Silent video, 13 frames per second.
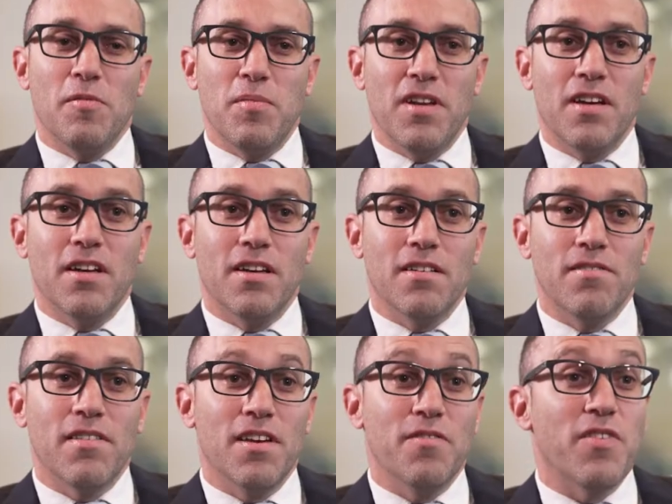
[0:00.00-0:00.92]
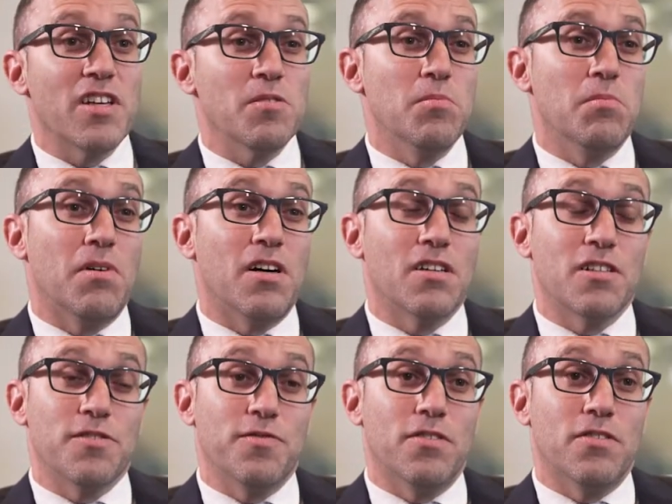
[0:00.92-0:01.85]
I've been in the investment
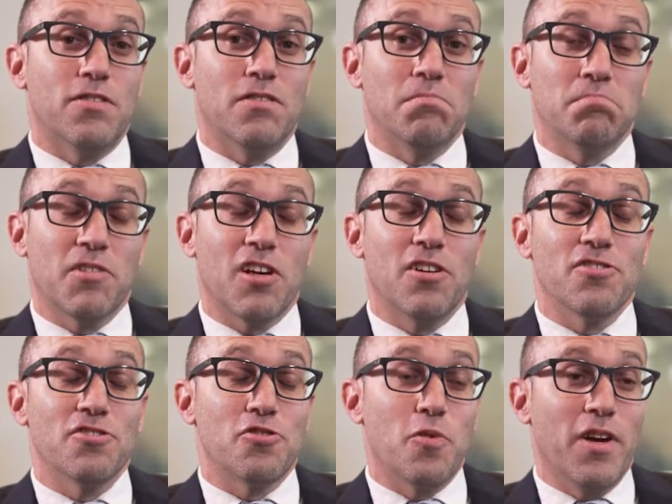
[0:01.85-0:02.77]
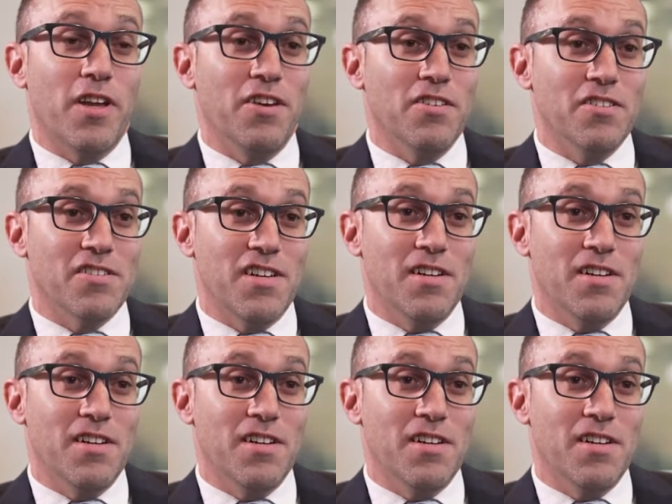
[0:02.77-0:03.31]
markets for close on 20 years